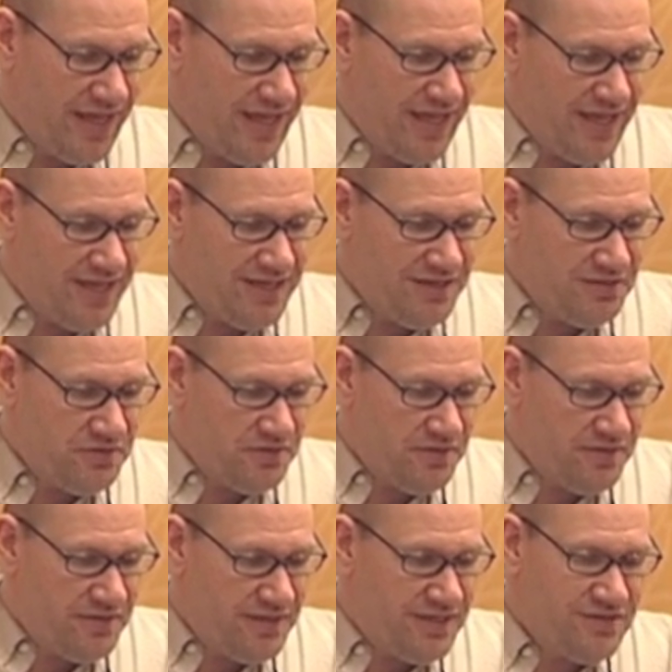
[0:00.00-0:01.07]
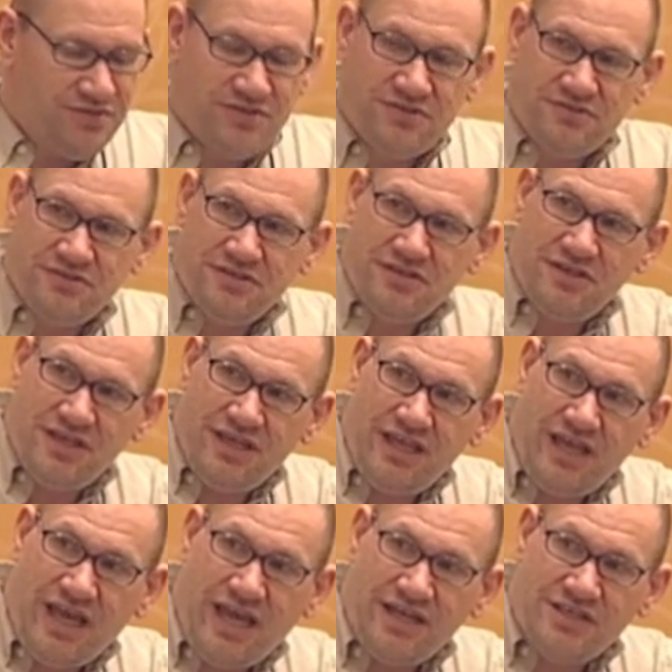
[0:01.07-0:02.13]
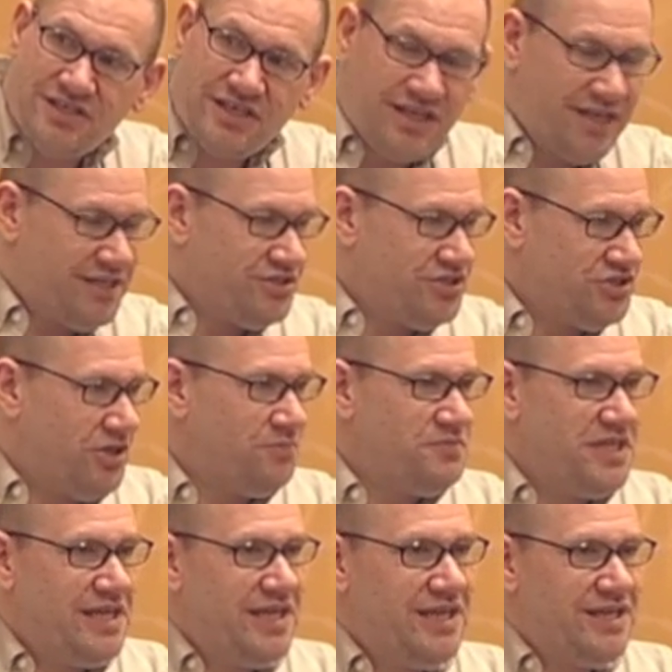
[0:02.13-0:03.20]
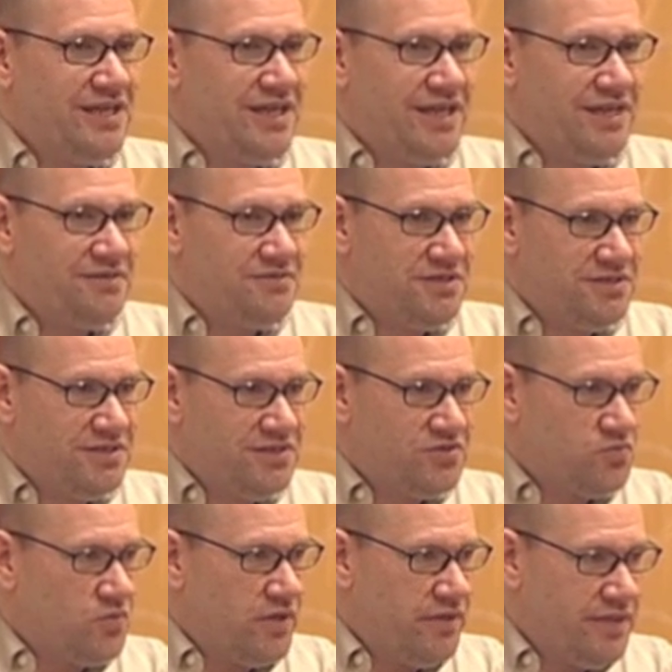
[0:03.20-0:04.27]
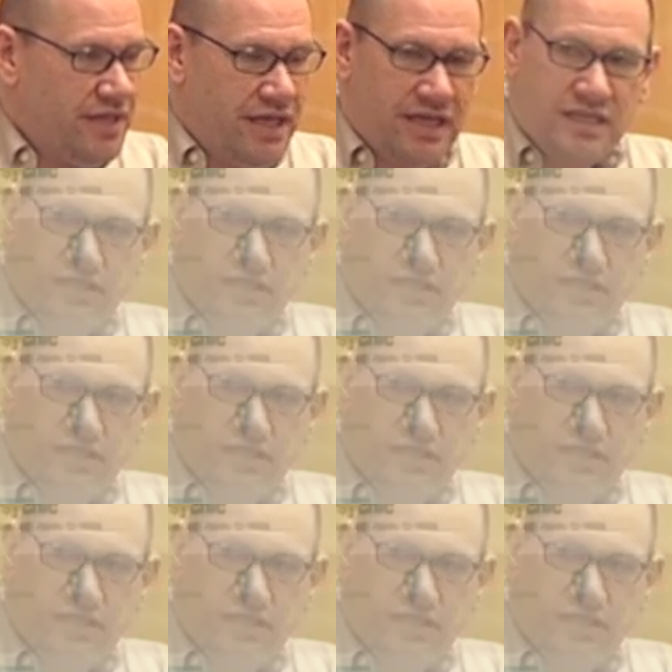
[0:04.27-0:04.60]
and this I just kind of jumped in and I did this one thing.